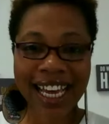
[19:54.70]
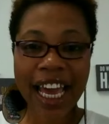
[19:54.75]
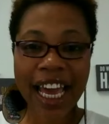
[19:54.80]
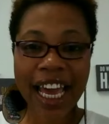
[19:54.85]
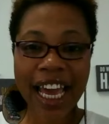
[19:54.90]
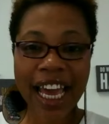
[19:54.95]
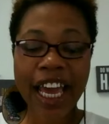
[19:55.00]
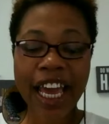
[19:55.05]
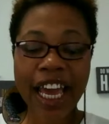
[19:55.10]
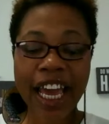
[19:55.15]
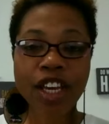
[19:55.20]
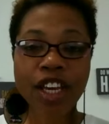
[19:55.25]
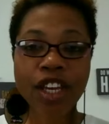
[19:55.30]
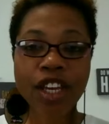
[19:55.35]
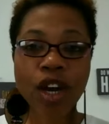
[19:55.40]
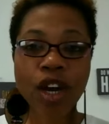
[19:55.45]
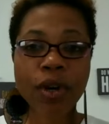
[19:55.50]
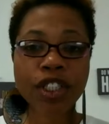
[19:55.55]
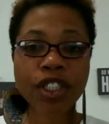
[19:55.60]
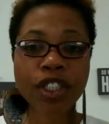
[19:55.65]
And you know
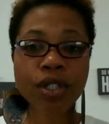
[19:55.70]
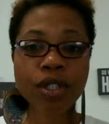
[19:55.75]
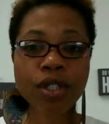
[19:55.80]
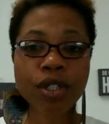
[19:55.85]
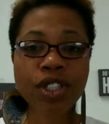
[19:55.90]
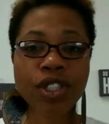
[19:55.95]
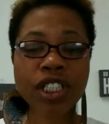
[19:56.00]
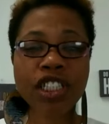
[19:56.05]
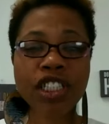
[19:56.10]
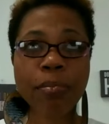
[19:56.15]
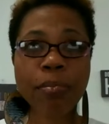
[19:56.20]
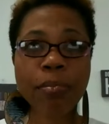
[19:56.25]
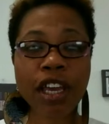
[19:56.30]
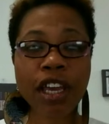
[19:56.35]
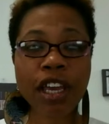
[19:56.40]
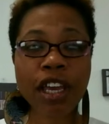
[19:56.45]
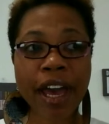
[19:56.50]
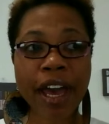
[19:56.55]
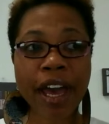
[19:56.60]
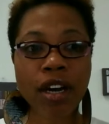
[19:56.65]
what, too, just to
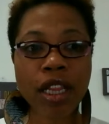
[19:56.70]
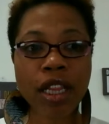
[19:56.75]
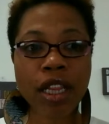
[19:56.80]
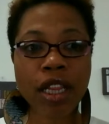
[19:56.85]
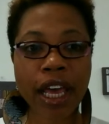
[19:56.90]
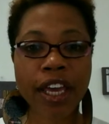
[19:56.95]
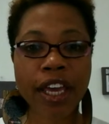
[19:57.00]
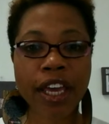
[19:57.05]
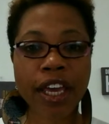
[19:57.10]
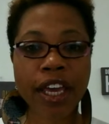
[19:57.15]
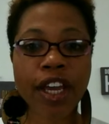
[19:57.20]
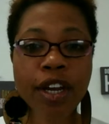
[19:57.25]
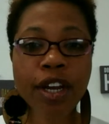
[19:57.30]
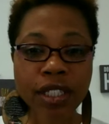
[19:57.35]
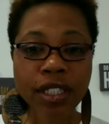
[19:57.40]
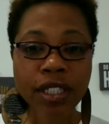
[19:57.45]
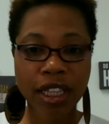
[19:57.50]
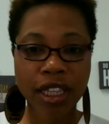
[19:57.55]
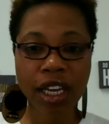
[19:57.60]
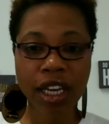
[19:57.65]
piggyback on that, here's the
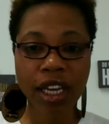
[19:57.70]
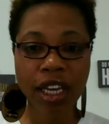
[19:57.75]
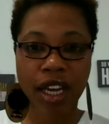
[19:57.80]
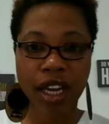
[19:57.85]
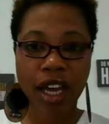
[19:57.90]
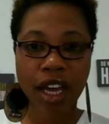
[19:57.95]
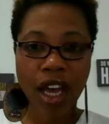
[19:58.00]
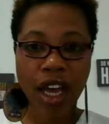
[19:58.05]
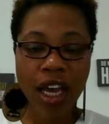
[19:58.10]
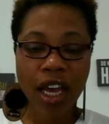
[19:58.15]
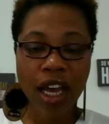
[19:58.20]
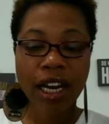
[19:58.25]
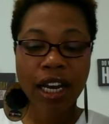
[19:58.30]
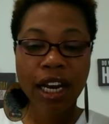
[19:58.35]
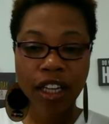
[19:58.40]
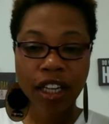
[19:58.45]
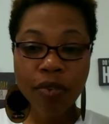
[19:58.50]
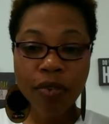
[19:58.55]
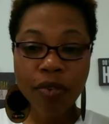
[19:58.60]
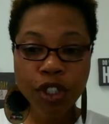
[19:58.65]
thing, and I
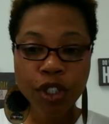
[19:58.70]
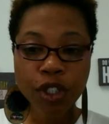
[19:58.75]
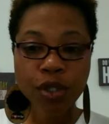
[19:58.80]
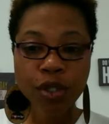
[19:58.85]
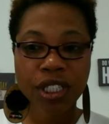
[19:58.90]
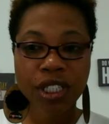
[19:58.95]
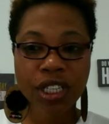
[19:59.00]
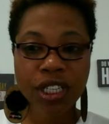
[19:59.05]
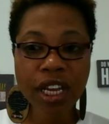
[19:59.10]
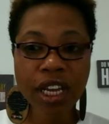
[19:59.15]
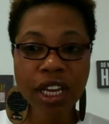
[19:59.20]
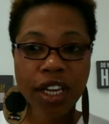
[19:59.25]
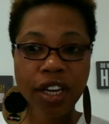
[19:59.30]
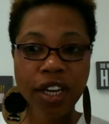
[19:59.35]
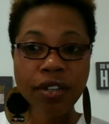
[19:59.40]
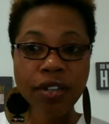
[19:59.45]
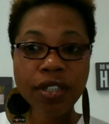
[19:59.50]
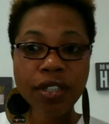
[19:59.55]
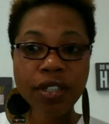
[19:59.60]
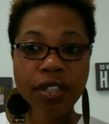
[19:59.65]
love what you just said, and
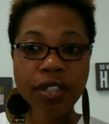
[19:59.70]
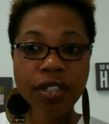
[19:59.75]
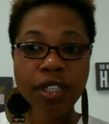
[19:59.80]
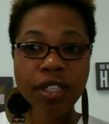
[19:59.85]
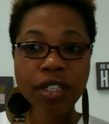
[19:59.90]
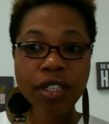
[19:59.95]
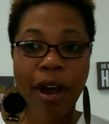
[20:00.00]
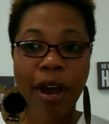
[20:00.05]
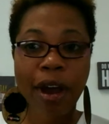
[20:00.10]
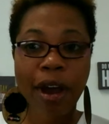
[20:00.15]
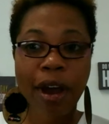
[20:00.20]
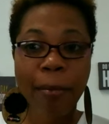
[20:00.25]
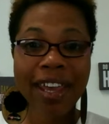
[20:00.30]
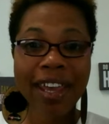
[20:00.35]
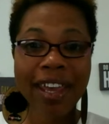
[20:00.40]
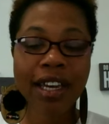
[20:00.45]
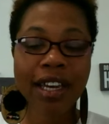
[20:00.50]
here's the thing about making a